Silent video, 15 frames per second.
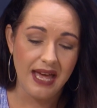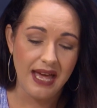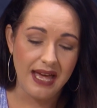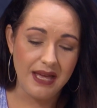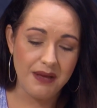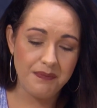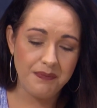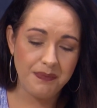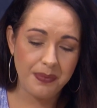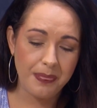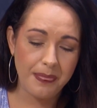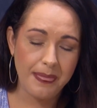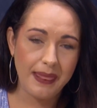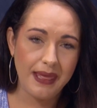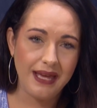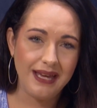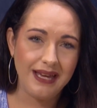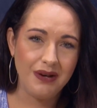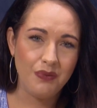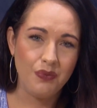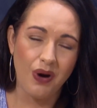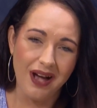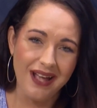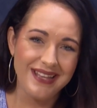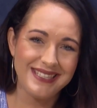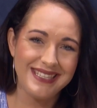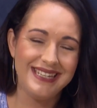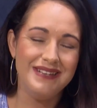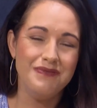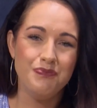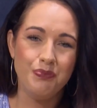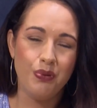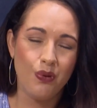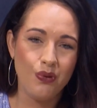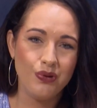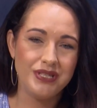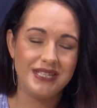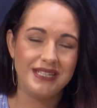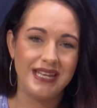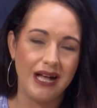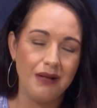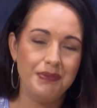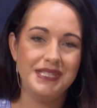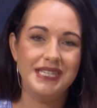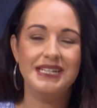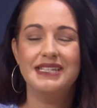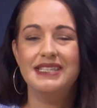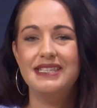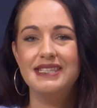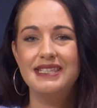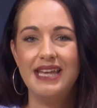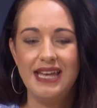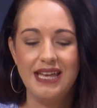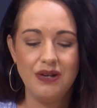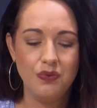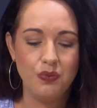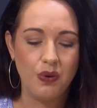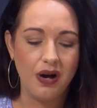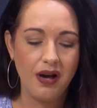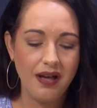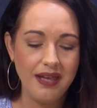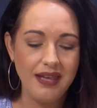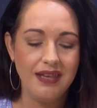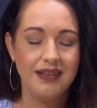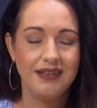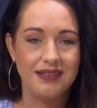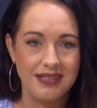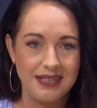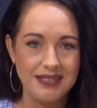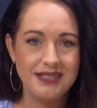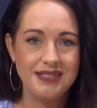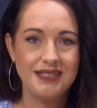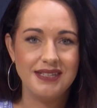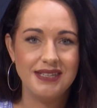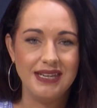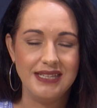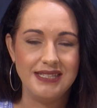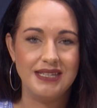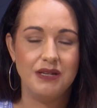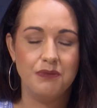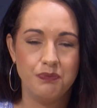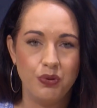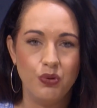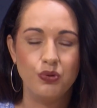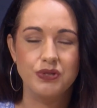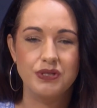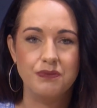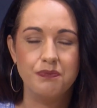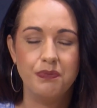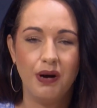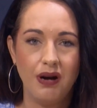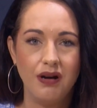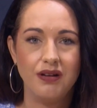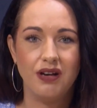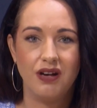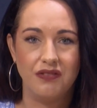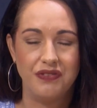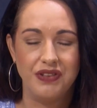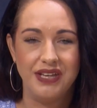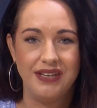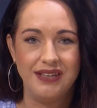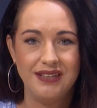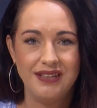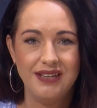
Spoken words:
Why is it important? Help us understand why this is an important part of the